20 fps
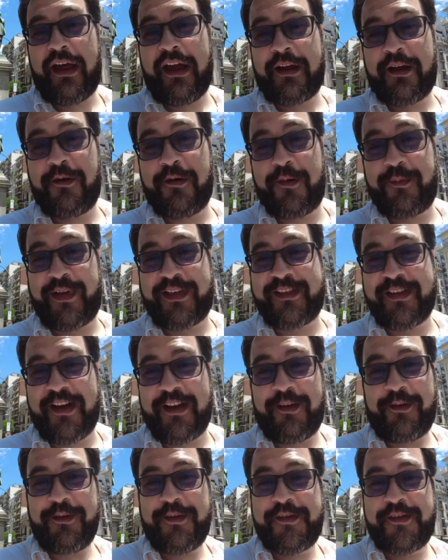not going to
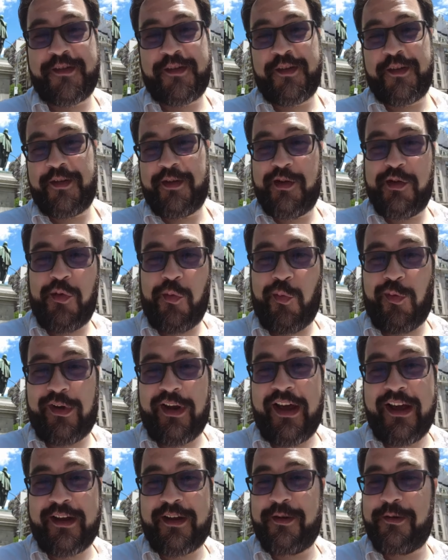McDonald's, we're
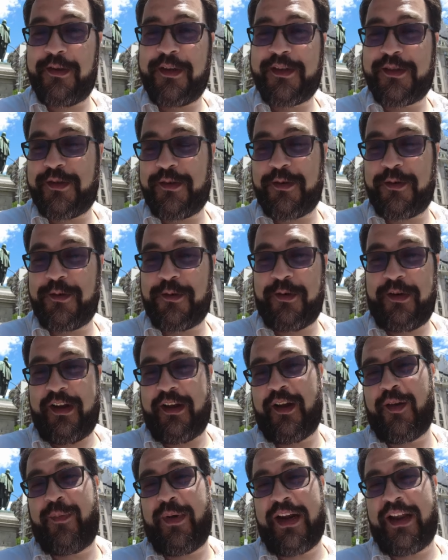not going to
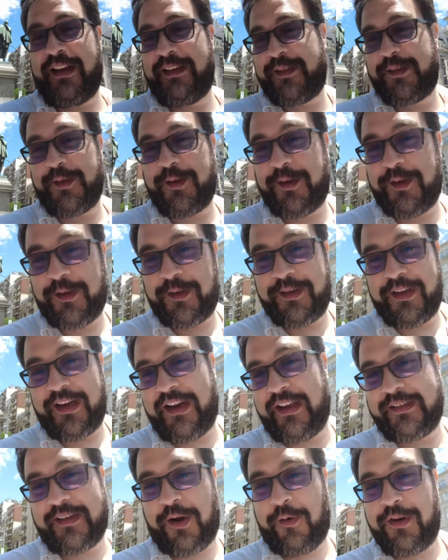El Palacio de
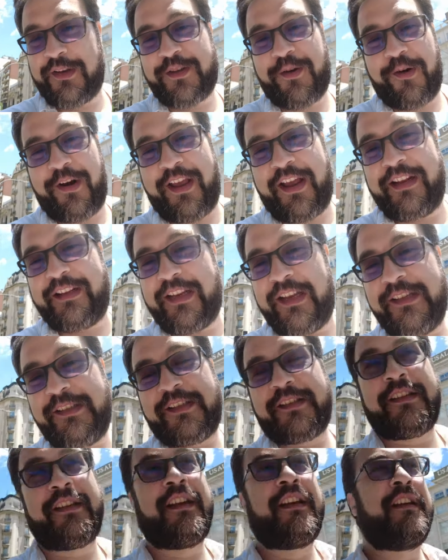las Aguas
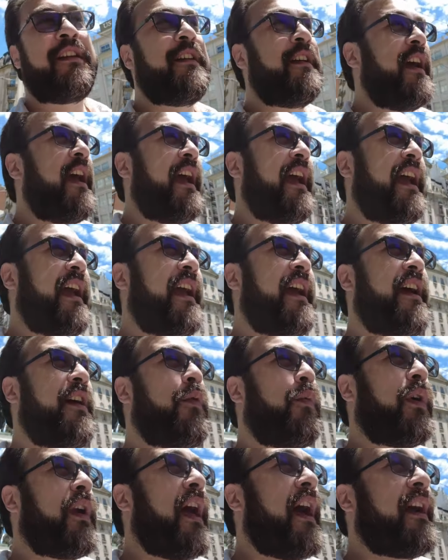Corrientes,
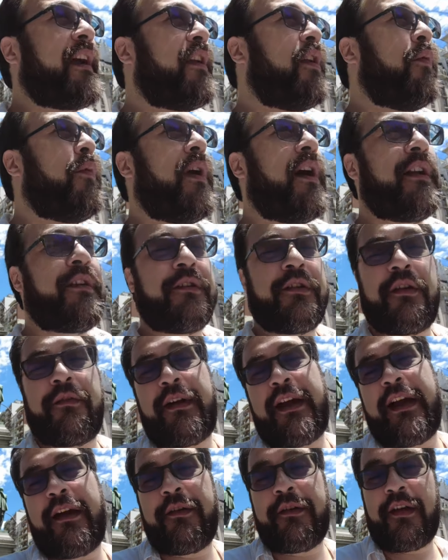and we're not going to wander
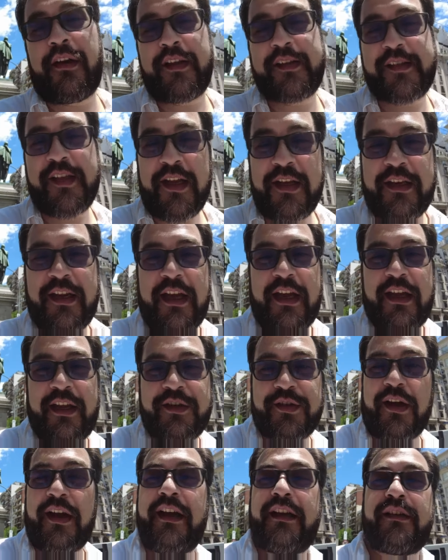around on a Sunday
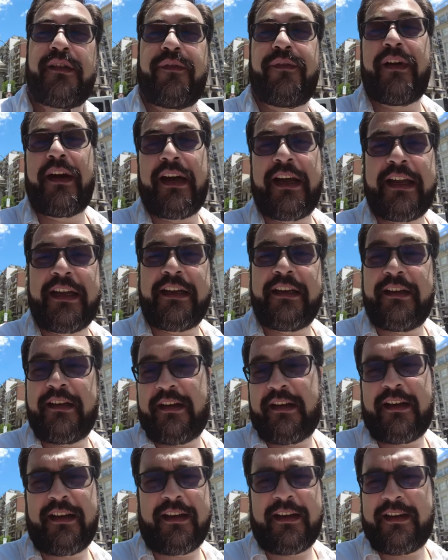trying to find
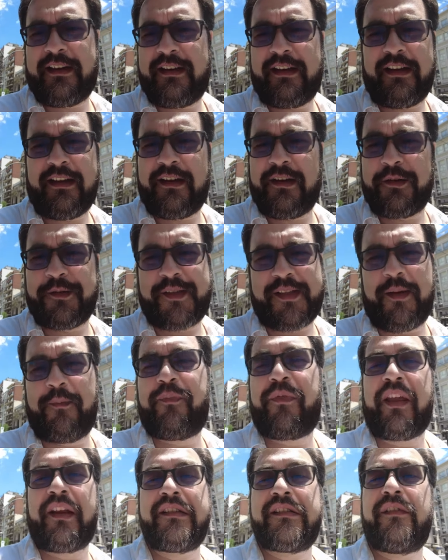uh, you know,
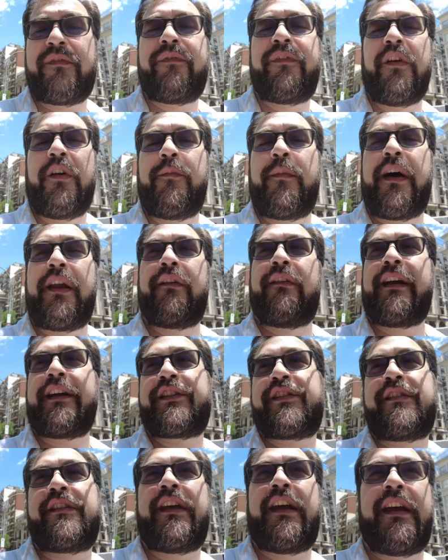something to film on
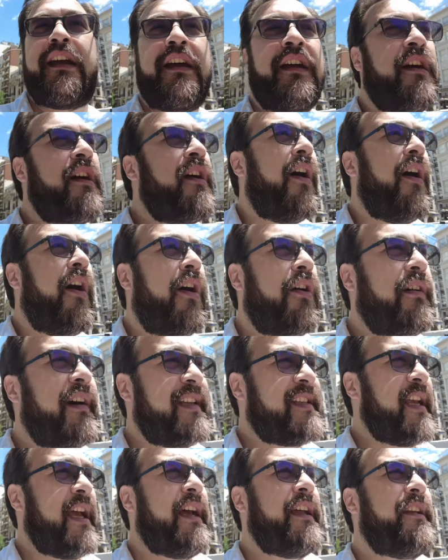election day, only
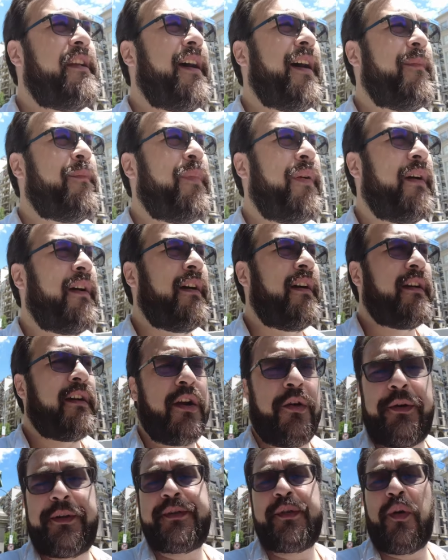to end up
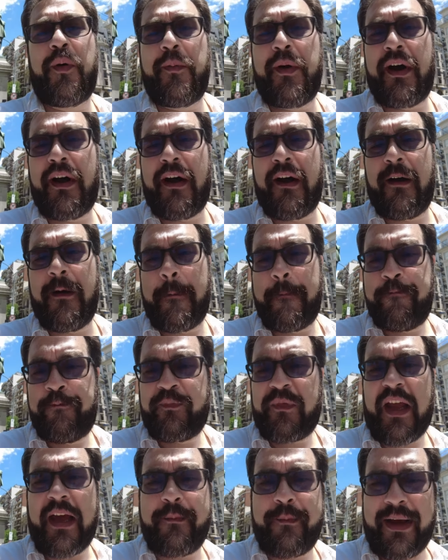going to a mall
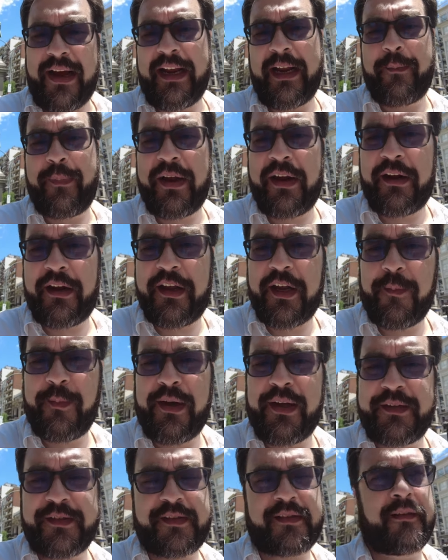and buying a pair of
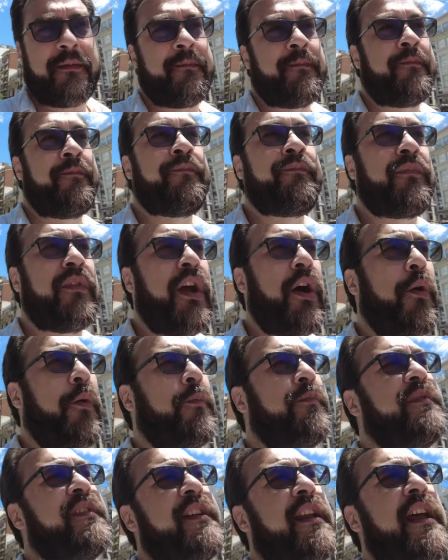earbuds. No,
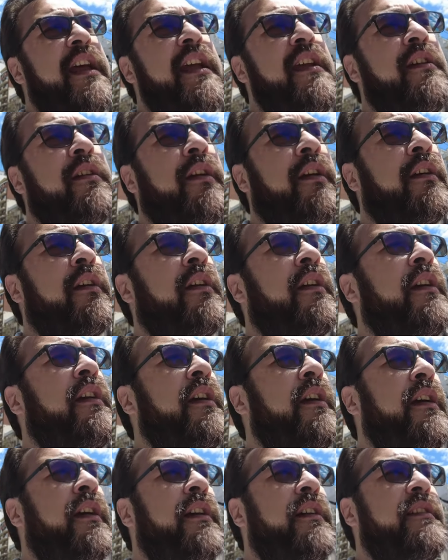today,
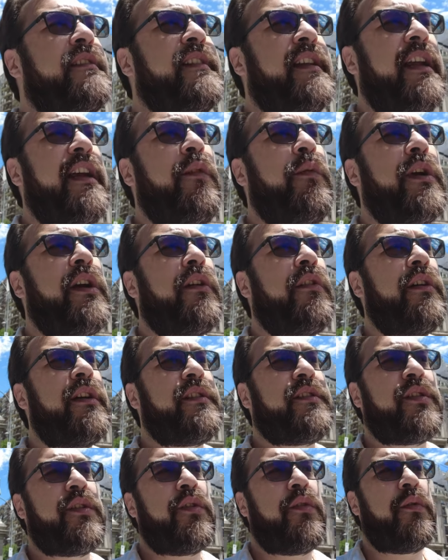today we are going
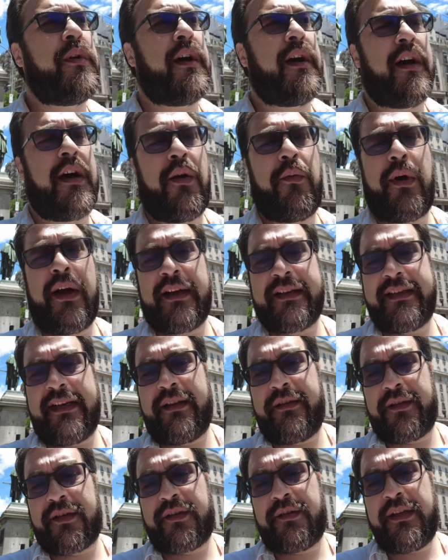to uh, walk
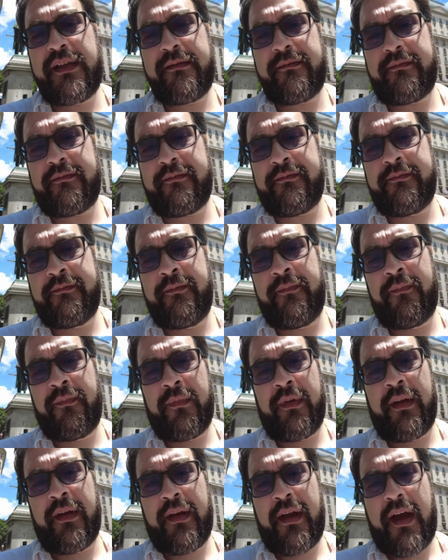down the street
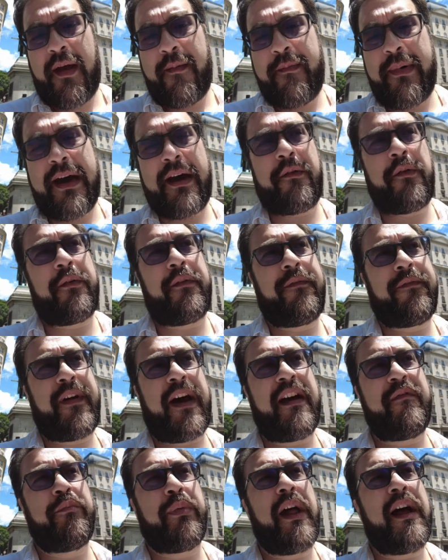about
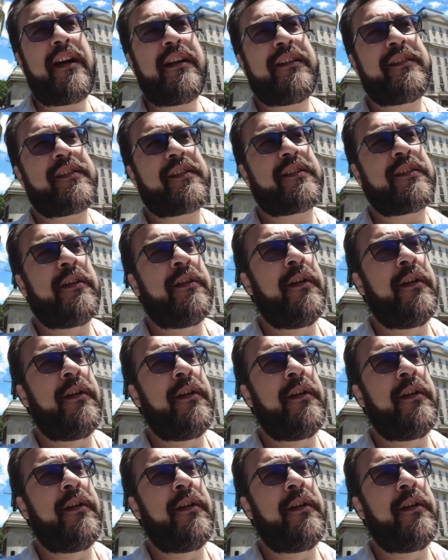five blocks,